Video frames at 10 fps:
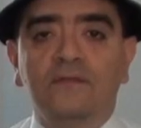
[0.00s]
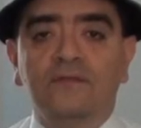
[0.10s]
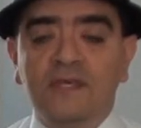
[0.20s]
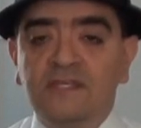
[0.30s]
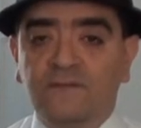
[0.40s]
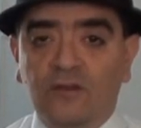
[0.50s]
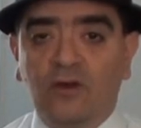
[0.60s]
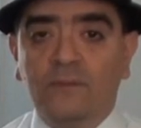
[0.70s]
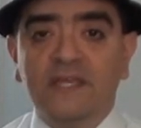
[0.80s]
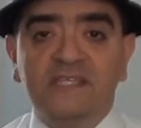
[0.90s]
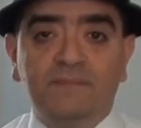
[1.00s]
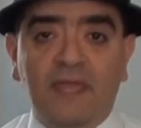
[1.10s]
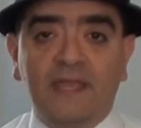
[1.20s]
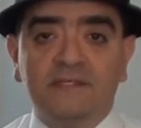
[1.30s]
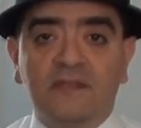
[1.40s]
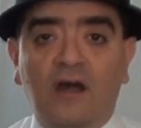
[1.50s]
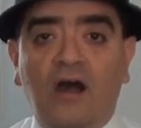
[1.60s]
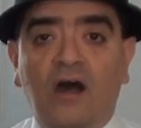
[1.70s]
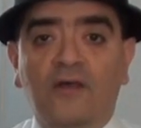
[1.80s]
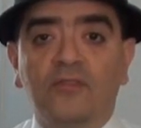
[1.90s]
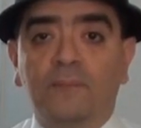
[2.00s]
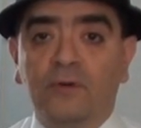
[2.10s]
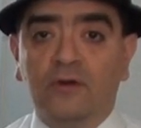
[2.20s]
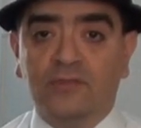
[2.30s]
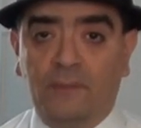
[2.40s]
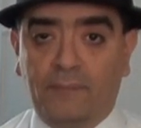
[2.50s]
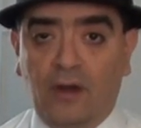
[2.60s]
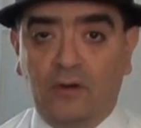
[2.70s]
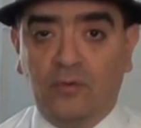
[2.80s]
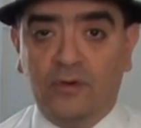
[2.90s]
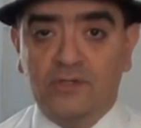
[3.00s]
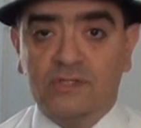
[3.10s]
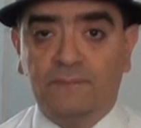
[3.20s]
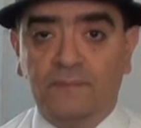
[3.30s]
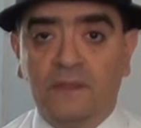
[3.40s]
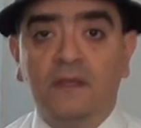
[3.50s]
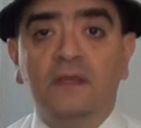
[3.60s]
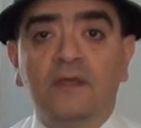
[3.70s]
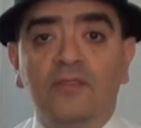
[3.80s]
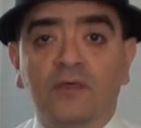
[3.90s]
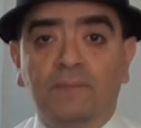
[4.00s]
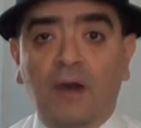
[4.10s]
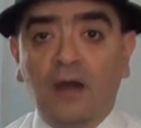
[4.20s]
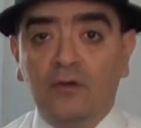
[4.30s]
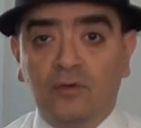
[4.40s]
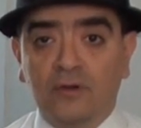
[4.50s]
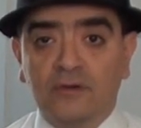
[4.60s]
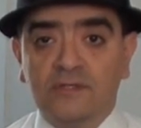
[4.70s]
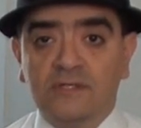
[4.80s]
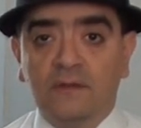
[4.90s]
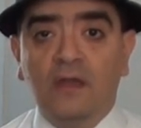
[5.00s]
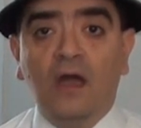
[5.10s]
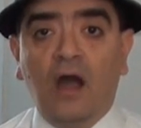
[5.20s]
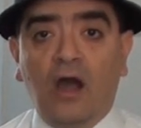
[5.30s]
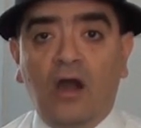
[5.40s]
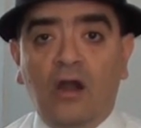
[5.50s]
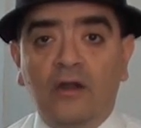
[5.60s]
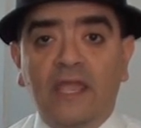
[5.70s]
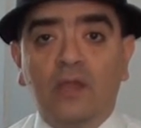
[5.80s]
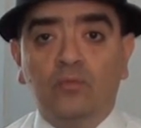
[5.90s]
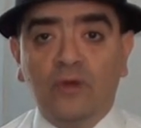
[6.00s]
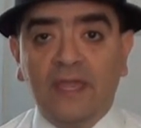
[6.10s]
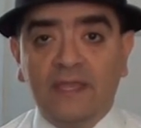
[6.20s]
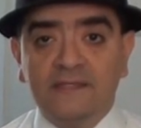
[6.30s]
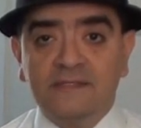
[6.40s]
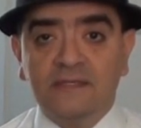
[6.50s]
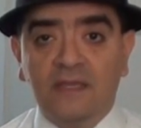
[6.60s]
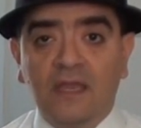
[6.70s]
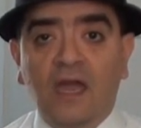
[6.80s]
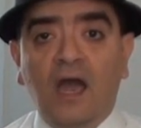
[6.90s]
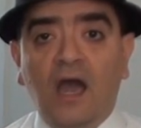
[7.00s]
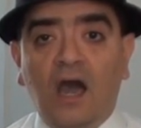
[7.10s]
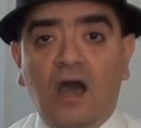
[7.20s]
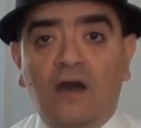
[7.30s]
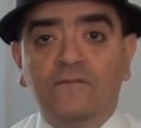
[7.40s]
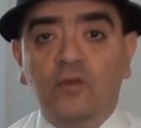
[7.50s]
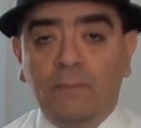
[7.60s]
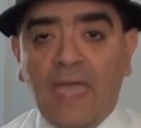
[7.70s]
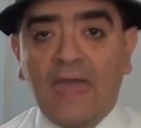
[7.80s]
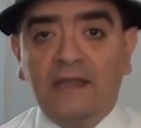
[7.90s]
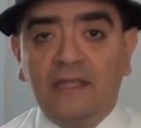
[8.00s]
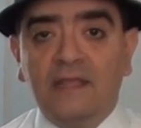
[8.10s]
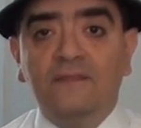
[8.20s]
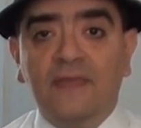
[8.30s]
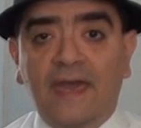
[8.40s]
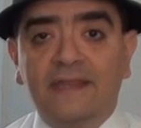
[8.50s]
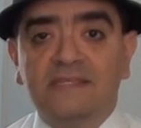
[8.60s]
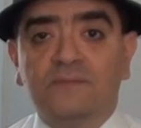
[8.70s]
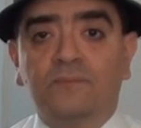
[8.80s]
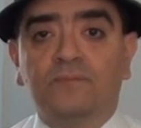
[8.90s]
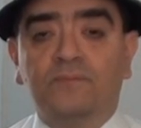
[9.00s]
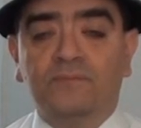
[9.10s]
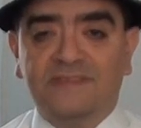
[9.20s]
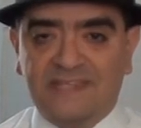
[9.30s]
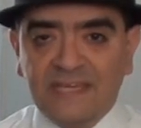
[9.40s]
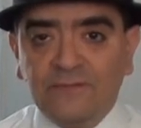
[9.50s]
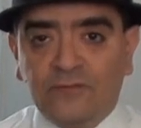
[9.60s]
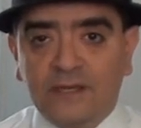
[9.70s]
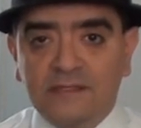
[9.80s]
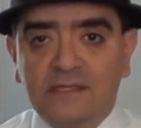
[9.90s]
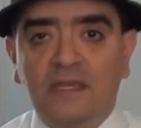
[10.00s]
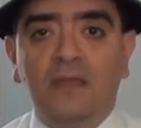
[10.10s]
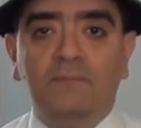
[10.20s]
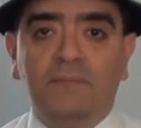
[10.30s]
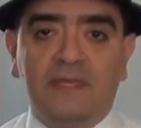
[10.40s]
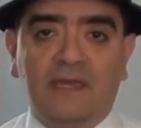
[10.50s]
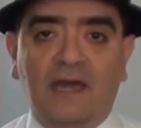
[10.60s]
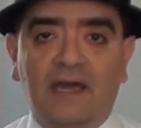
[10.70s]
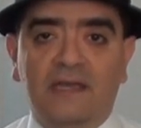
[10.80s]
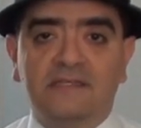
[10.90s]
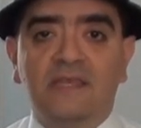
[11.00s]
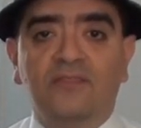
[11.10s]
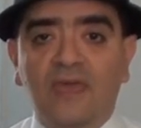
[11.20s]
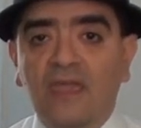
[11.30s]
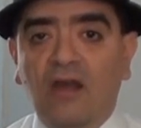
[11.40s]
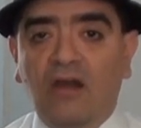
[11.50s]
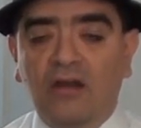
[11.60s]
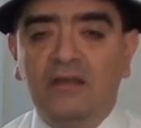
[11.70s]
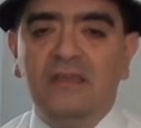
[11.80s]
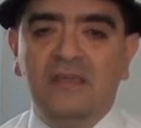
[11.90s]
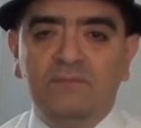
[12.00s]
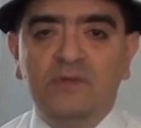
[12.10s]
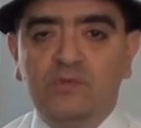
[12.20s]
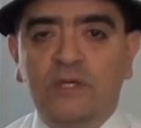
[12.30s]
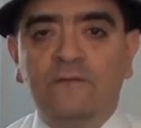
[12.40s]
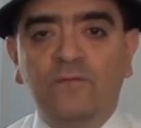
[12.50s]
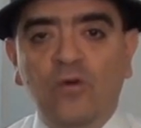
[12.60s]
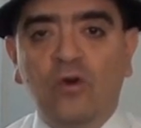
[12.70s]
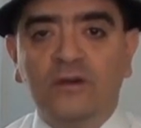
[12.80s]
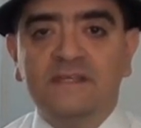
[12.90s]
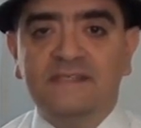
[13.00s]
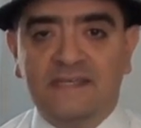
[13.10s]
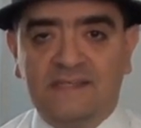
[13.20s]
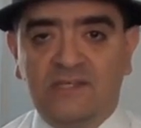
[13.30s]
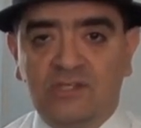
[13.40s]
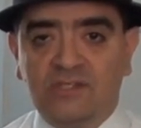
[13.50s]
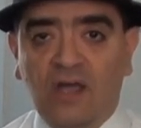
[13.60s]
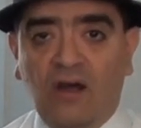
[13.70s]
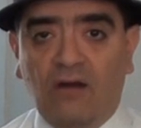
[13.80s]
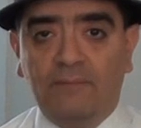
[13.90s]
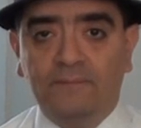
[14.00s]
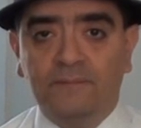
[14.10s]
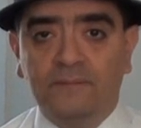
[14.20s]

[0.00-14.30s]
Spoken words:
This film is based on the book, The Borrowers. The Borrowers are a race of humanity that is different because they are between 4 to 6 inches tall.